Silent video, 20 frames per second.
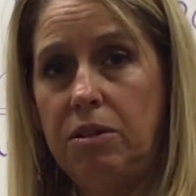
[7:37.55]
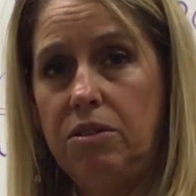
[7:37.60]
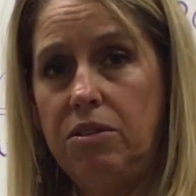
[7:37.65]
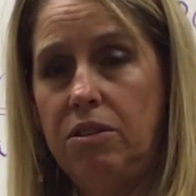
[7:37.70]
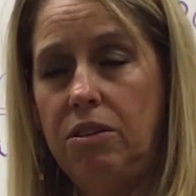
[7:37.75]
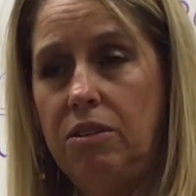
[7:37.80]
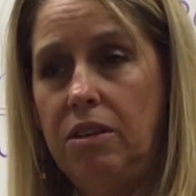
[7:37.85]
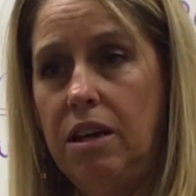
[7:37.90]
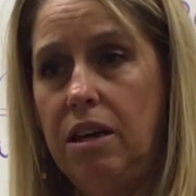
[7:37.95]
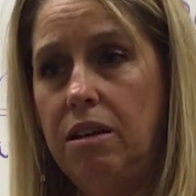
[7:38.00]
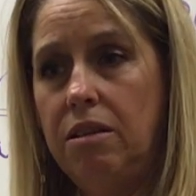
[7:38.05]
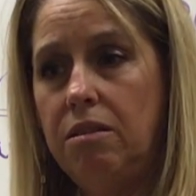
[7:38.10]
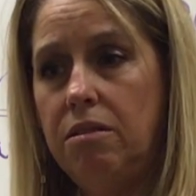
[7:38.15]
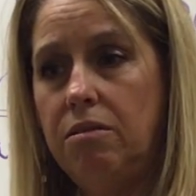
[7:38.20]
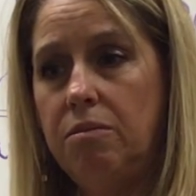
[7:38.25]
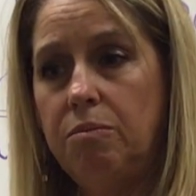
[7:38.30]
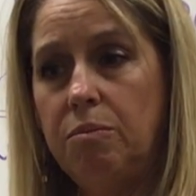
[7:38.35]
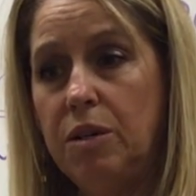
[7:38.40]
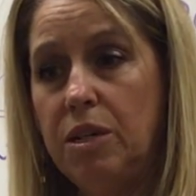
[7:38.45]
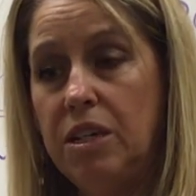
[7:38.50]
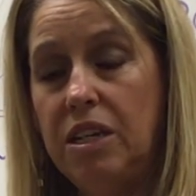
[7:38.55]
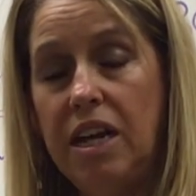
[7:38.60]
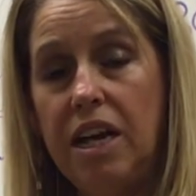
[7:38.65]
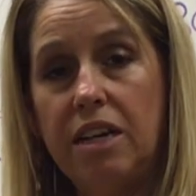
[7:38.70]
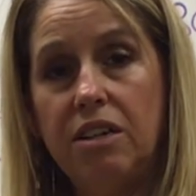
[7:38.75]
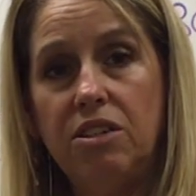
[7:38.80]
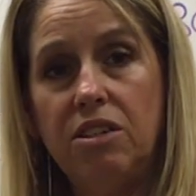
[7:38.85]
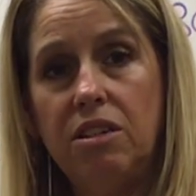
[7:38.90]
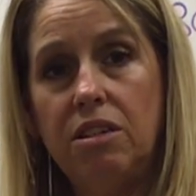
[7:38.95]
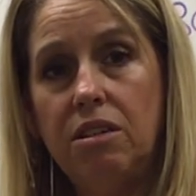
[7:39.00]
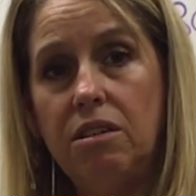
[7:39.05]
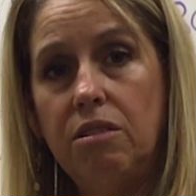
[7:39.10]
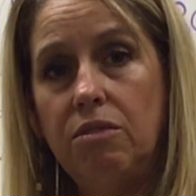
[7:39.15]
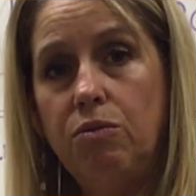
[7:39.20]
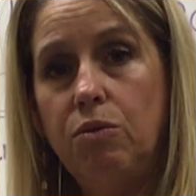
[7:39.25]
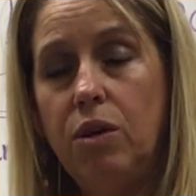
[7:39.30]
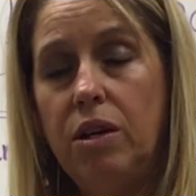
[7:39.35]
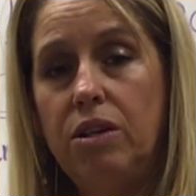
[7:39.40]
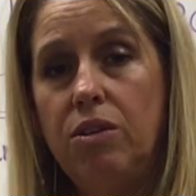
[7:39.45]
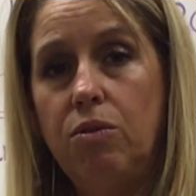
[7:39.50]
So that production of
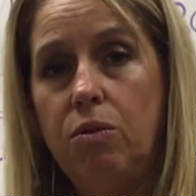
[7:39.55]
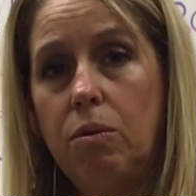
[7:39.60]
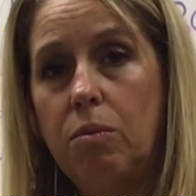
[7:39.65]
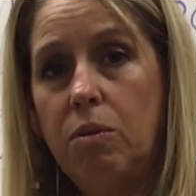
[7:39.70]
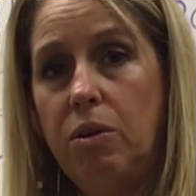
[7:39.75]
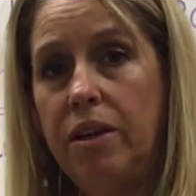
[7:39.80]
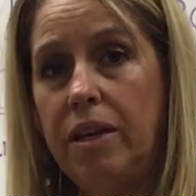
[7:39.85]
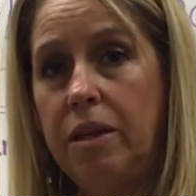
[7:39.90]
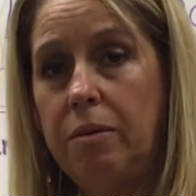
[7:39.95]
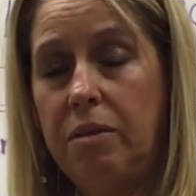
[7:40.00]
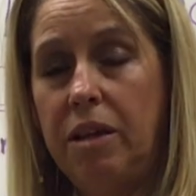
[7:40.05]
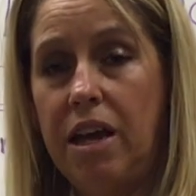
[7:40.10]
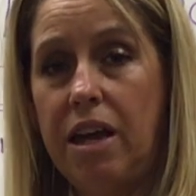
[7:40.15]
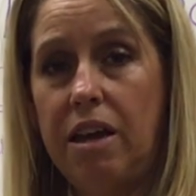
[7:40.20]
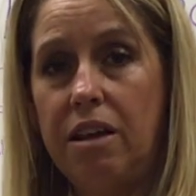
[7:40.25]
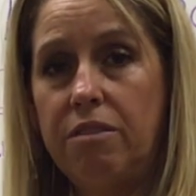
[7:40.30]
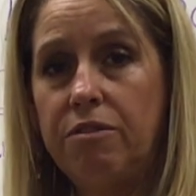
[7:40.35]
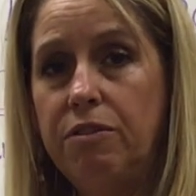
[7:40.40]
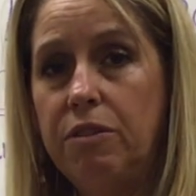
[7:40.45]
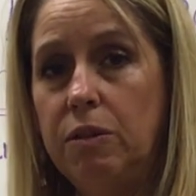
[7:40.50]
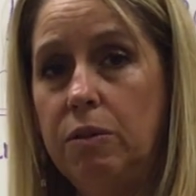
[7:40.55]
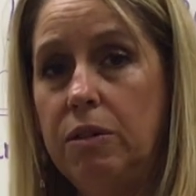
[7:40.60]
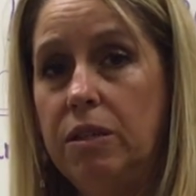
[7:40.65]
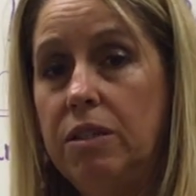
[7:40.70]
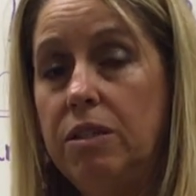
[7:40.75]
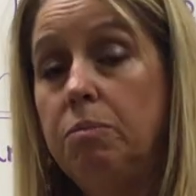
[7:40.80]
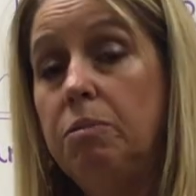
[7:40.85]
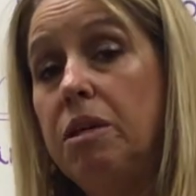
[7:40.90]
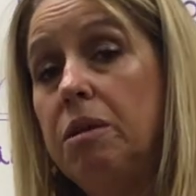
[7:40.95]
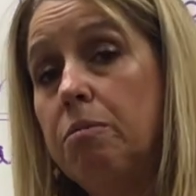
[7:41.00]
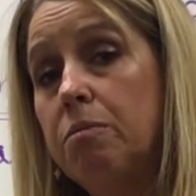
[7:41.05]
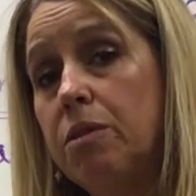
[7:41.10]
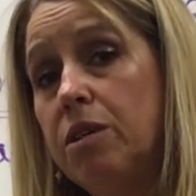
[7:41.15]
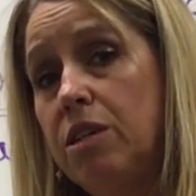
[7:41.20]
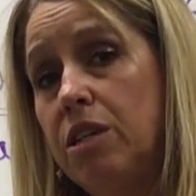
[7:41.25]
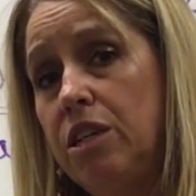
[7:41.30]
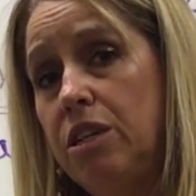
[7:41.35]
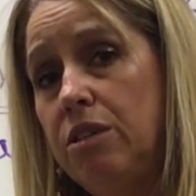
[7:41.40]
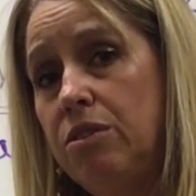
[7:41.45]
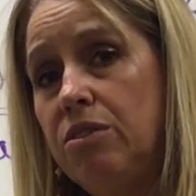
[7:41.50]
what normal amniotic fluids being
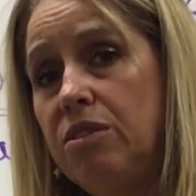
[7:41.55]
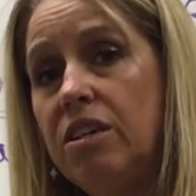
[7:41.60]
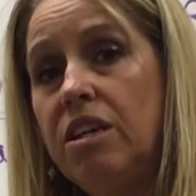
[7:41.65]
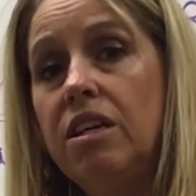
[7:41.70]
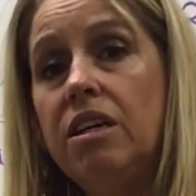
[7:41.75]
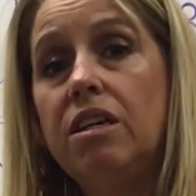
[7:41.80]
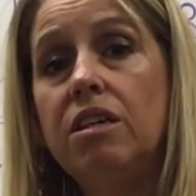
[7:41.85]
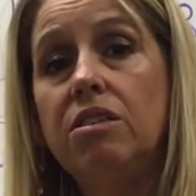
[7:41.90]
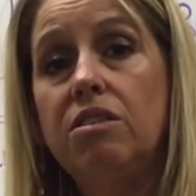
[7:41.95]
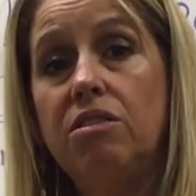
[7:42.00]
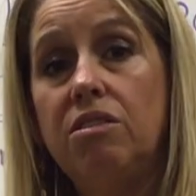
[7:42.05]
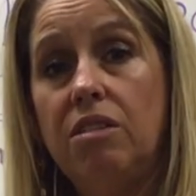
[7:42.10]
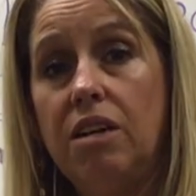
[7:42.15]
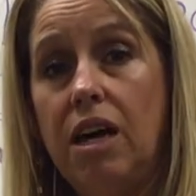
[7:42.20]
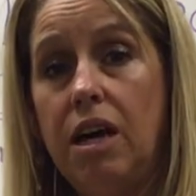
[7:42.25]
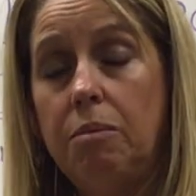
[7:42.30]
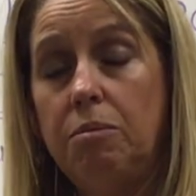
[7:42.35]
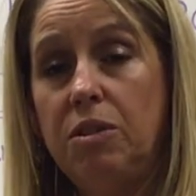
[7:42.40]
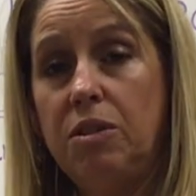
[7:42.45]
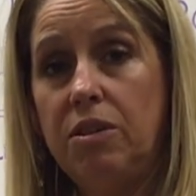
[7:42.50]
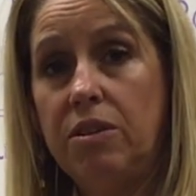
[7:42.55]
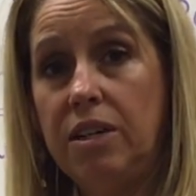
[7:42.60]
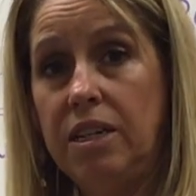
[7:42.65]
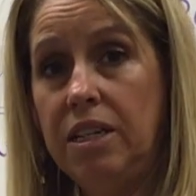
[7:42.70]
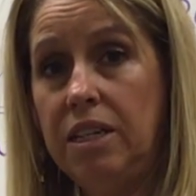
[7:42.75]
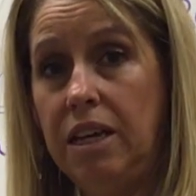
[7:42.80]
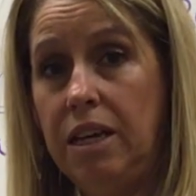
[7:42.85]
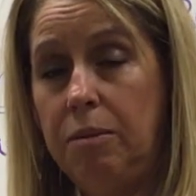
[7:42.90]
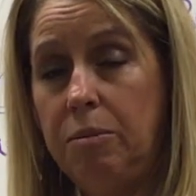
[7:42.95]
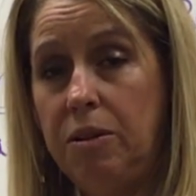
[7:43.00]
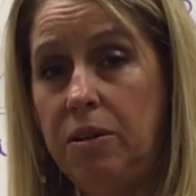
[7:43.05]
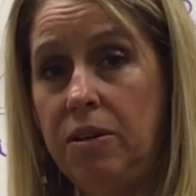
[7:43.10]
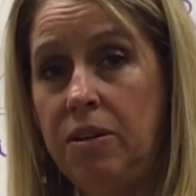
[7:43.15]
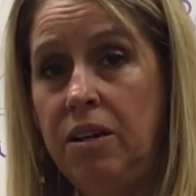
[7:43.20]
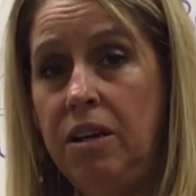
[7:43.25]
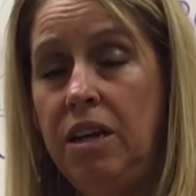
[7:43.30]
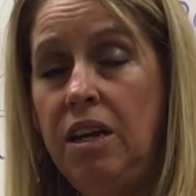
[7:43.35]
produced stops during labor,